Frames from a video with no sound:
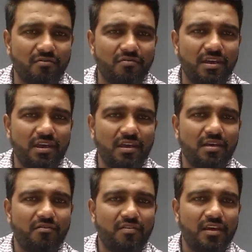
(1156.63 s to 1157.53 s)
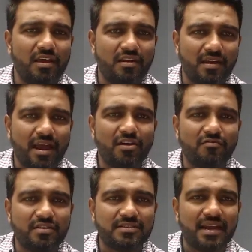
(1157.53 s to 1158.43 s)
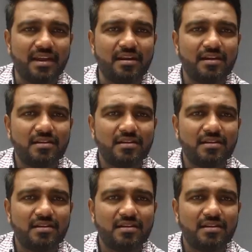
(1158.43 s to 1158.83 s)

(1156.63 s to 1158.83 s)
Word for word: we we kind of design.